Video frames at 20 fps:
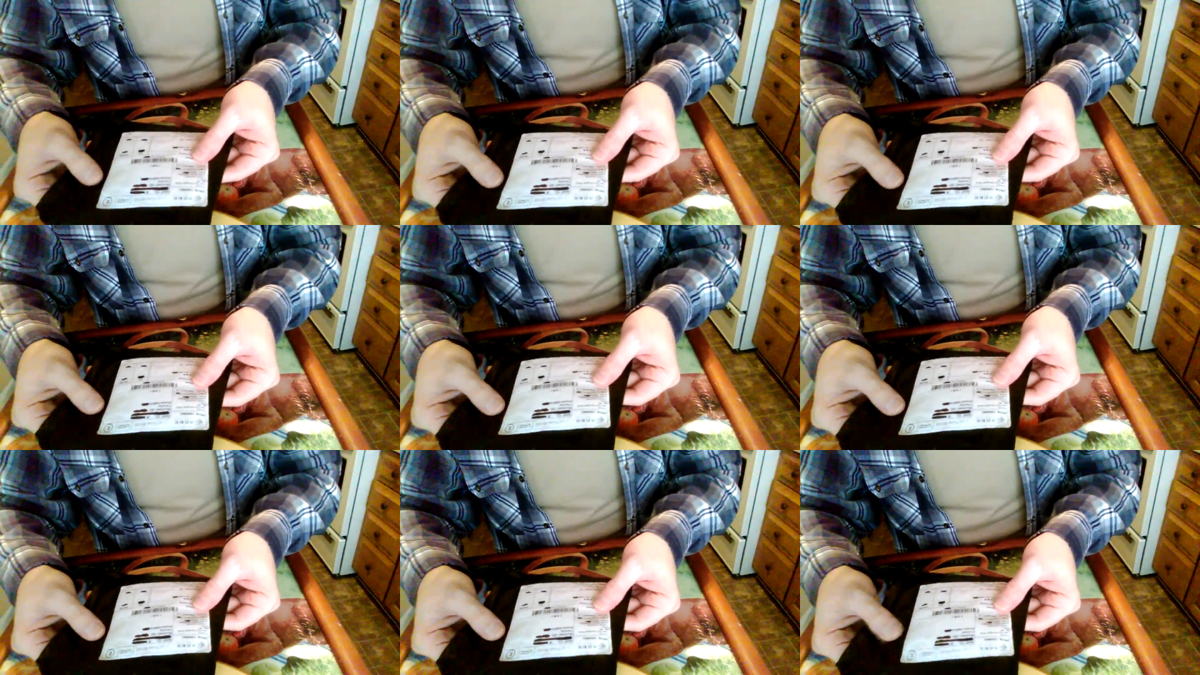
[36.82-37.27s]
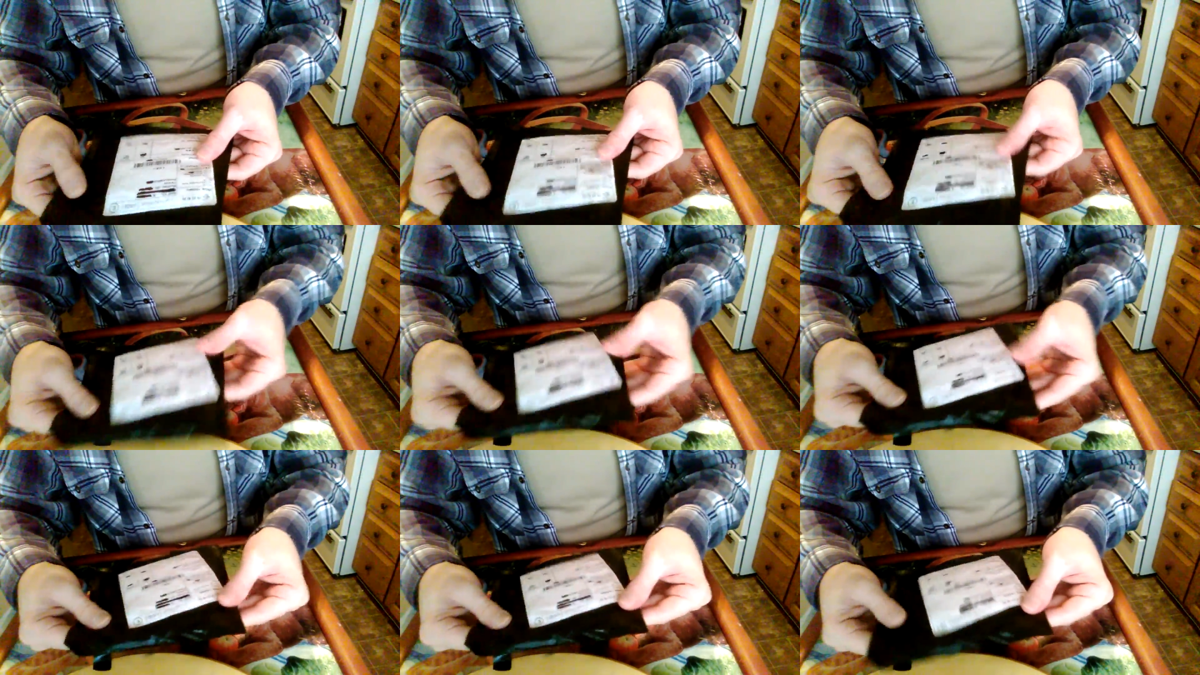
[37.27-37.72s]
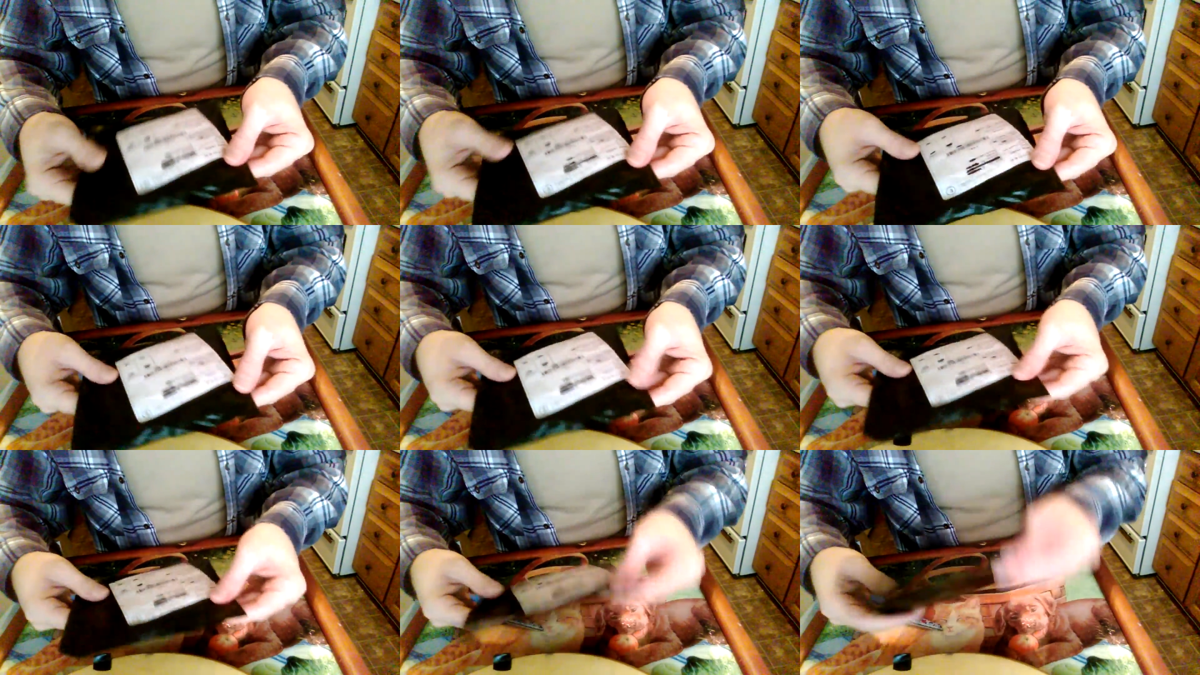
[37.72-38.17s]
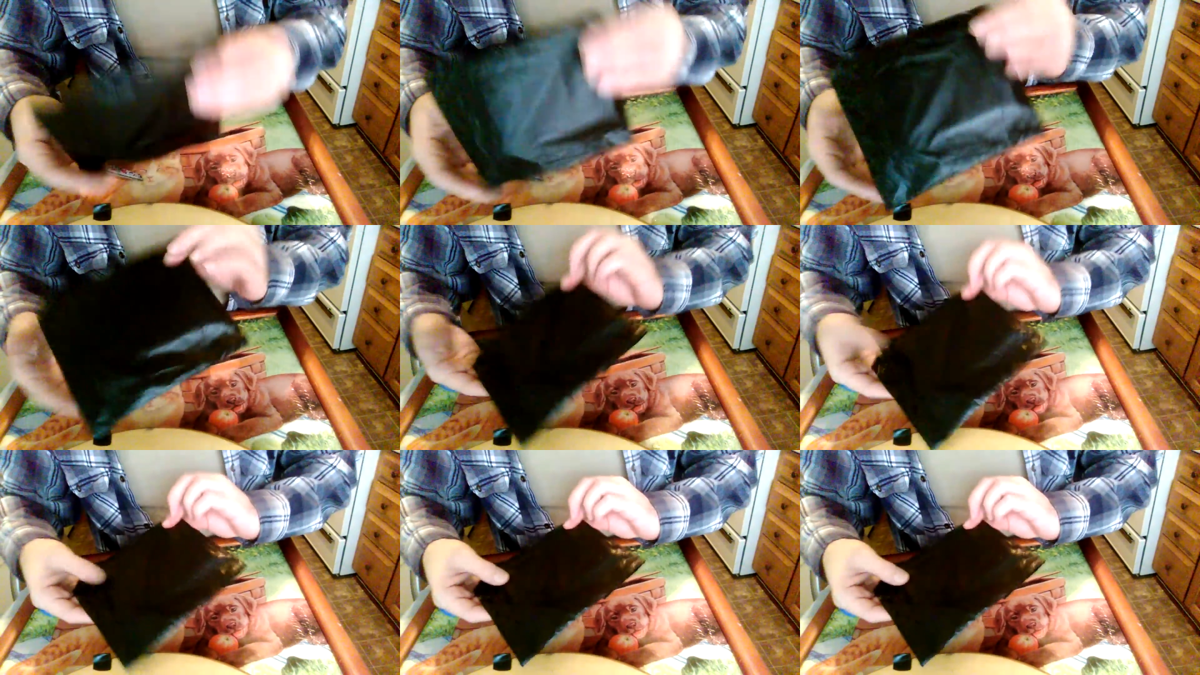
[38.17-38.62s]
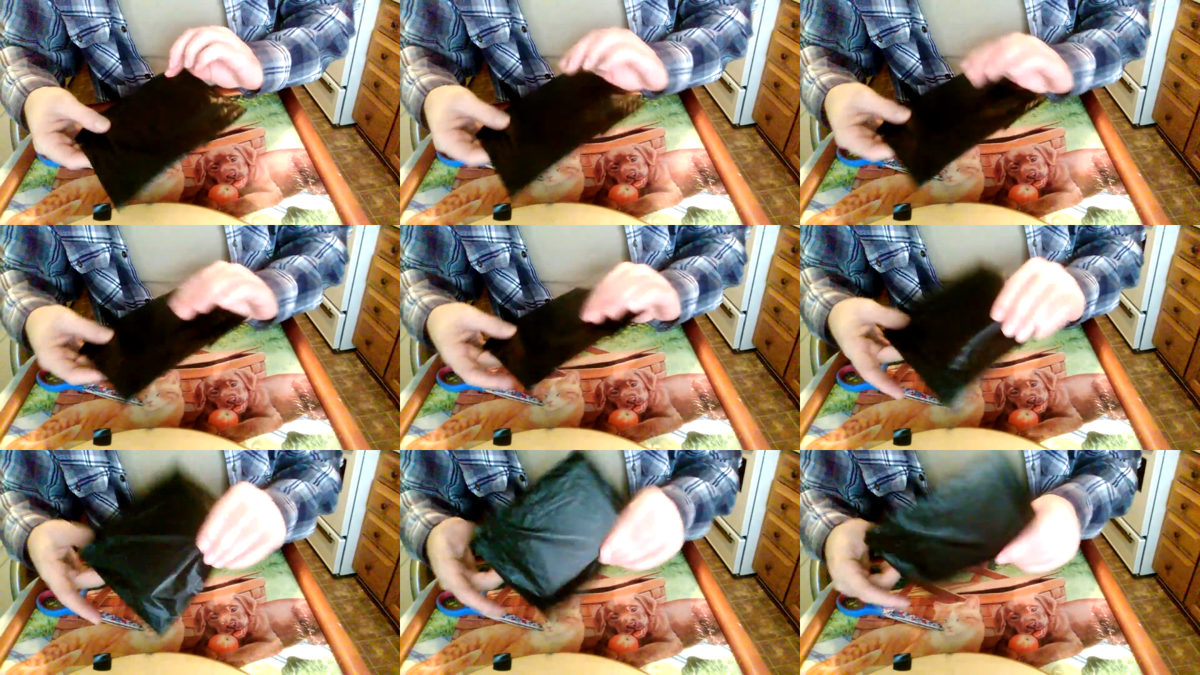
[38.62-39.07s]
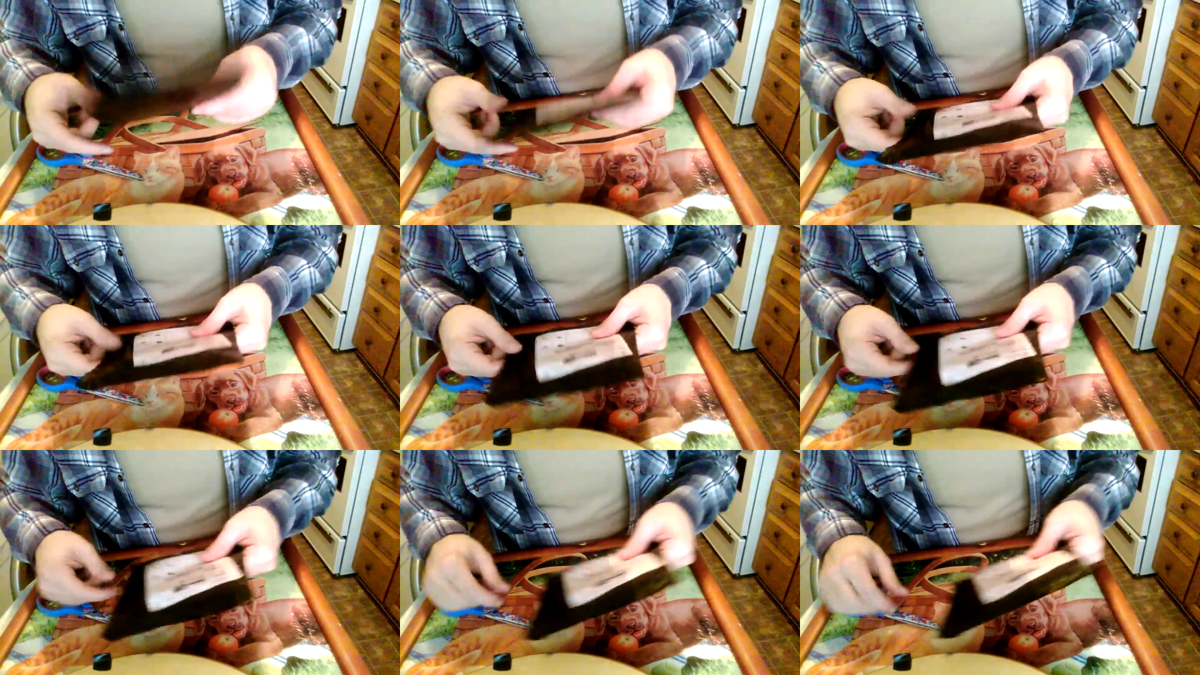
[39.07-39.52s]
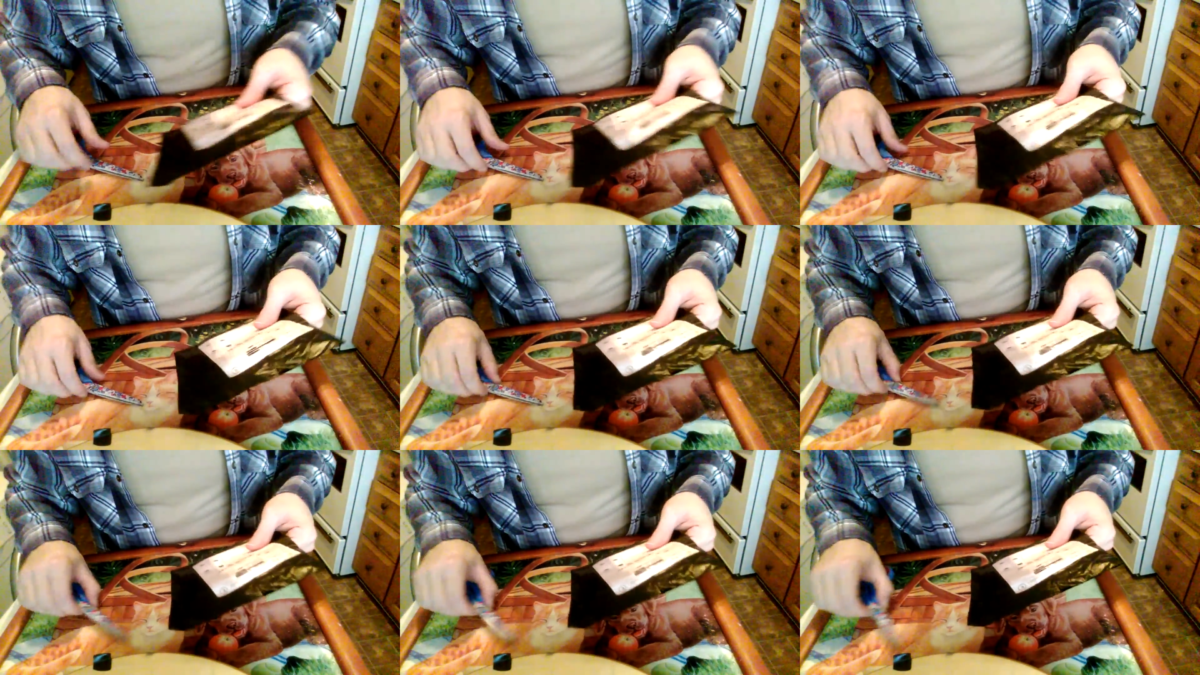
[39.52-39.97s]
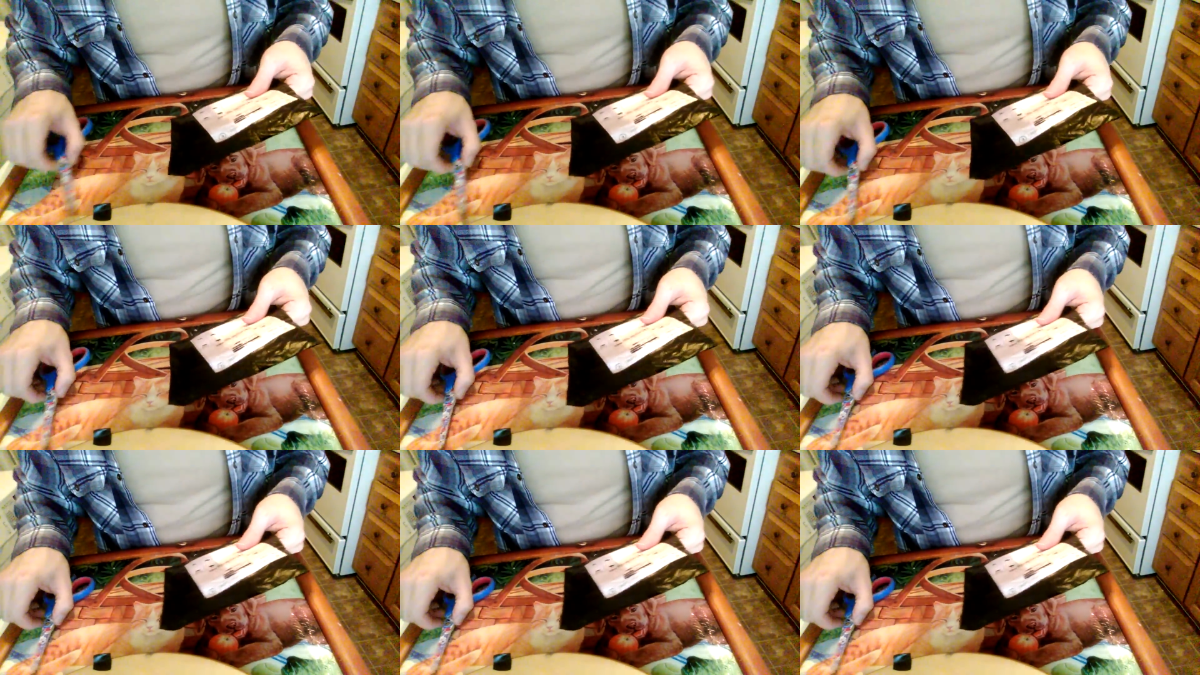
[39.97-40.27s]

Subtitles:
[unreadable: no face in view]